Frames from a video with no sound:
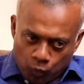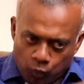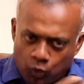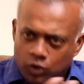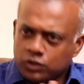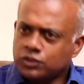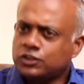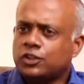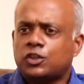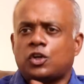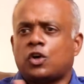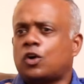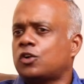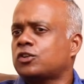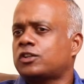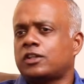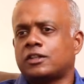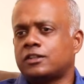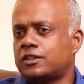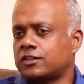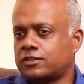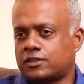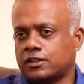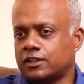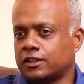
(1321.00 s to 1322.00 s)
what the
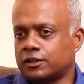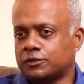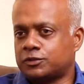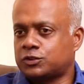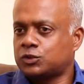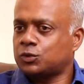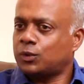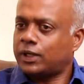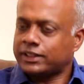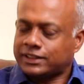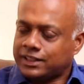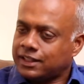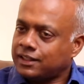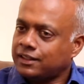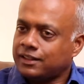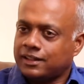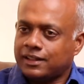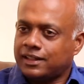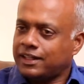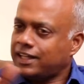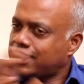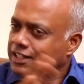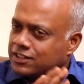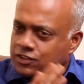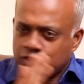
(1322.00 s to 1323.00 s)
content deserves. So I
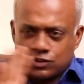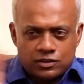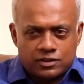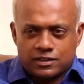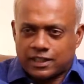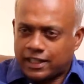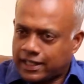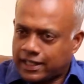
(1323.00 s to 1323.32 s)
think it's